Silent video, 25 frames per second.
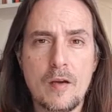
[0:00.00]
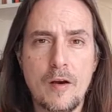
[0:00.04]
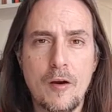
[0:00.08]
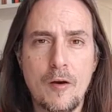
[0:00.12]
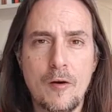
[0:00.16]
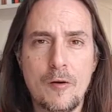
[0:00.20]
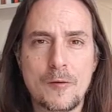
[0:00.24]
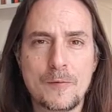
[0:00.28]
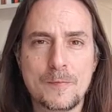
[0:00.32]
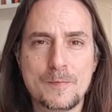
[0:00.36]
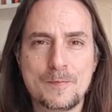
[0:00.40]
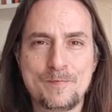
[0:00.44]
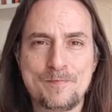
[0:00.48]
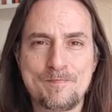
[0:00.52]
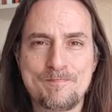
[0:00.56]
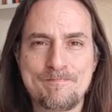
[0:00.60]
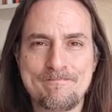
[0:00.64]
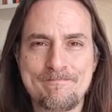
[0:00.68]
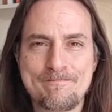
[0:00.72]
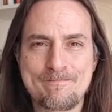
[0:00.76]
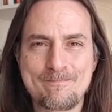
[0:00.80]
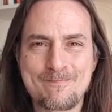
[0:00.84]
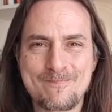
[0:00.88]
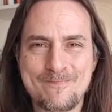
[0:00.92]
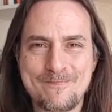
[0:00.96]
Oh,
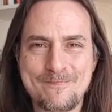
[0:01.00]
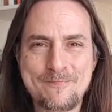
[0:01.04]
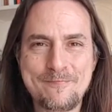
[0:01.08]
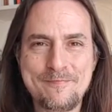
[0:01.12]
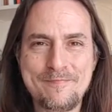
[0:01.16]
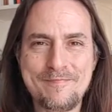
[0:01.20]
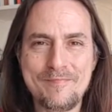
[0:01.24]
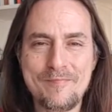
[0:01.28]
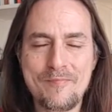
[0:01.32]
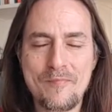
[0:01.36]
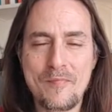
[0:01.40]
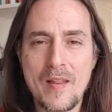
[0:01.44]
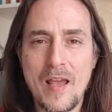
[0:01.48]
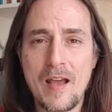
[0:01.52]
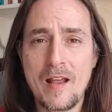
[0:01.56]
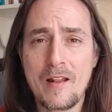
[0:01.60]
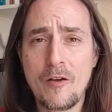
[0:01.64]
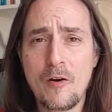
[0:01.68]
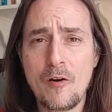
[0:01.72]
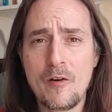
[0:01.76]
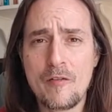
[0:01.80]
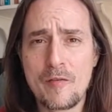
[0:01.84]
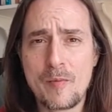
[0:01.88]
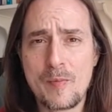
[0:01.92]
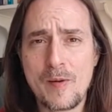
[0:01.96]

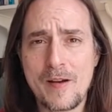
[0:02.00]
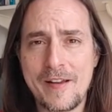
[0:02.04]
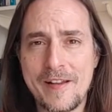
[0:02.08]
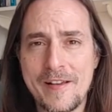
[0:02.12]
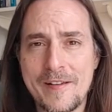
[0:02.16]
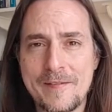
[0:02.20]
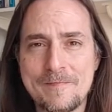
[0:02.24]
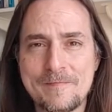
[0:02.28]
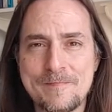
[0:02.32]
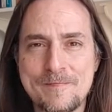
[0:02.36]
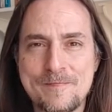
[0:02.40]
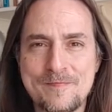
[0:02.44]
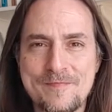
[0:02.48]
hello everybody.